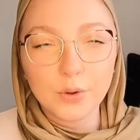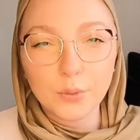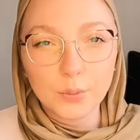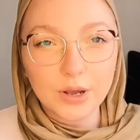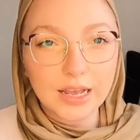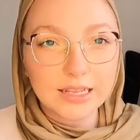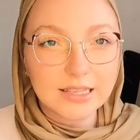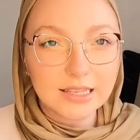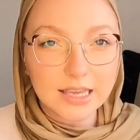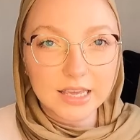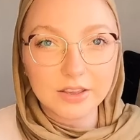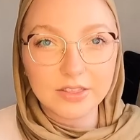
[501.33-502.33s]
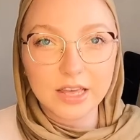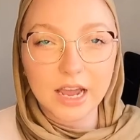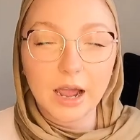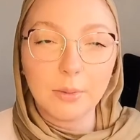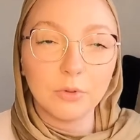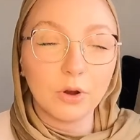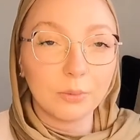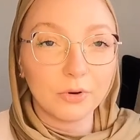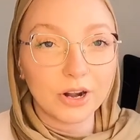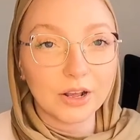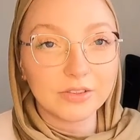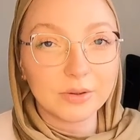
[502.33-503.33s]
words here and there I'm not
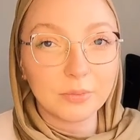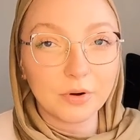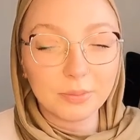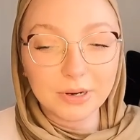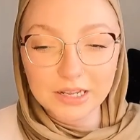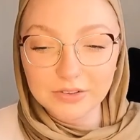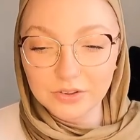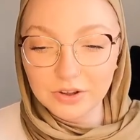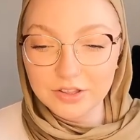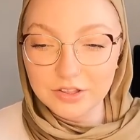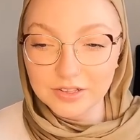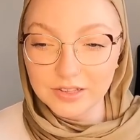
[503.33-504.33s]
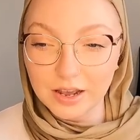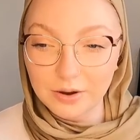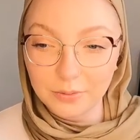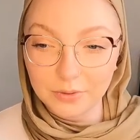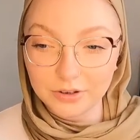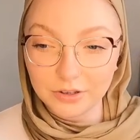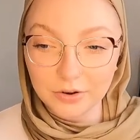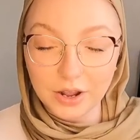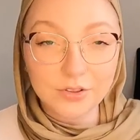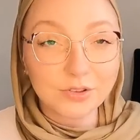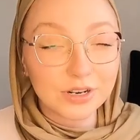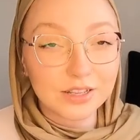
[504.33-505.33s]
pronouncing properly. So I as
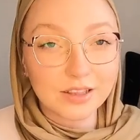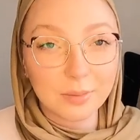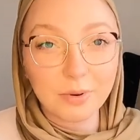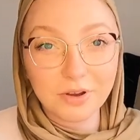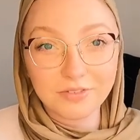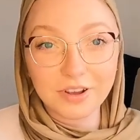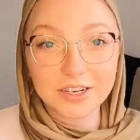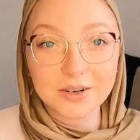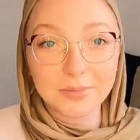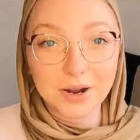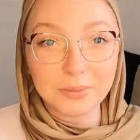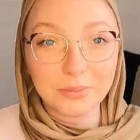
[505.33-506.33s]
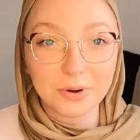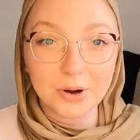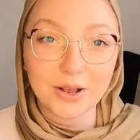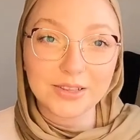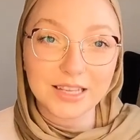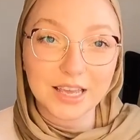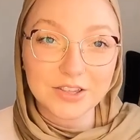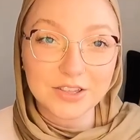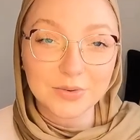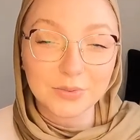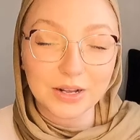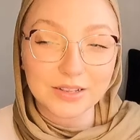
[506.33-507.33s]
soon as I perfect my
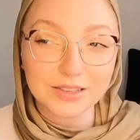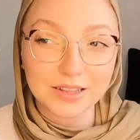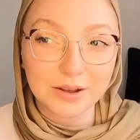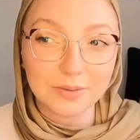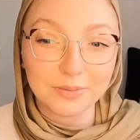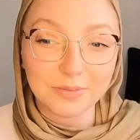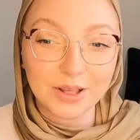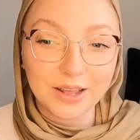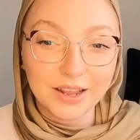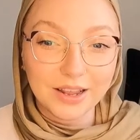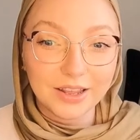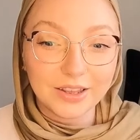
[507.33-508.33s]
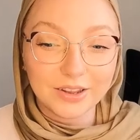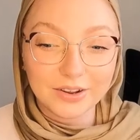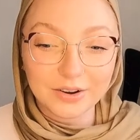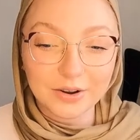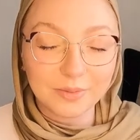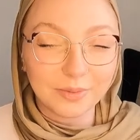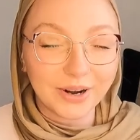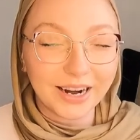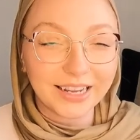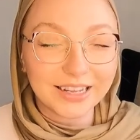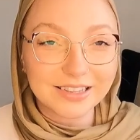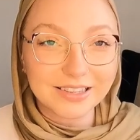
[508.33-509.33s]
pronunciation whilst I'm, you know,
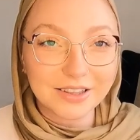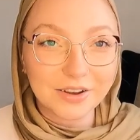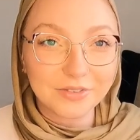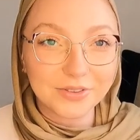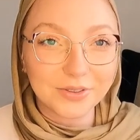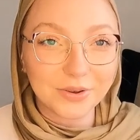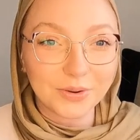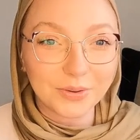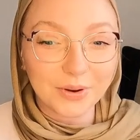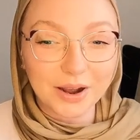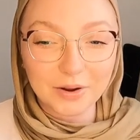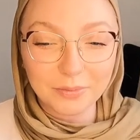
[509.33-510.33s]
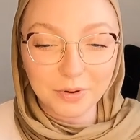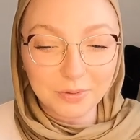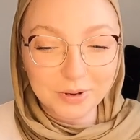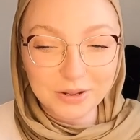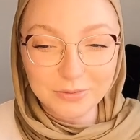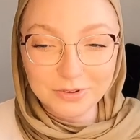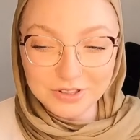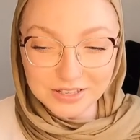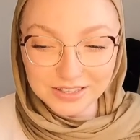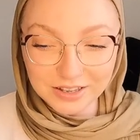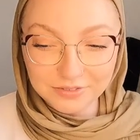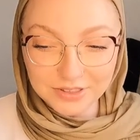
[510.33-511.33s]
praying and stuff, so I probably will
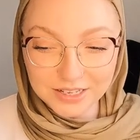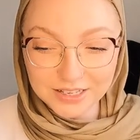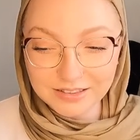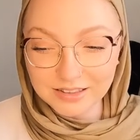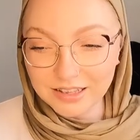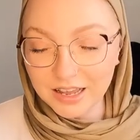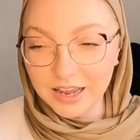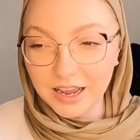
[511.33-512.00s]
just give this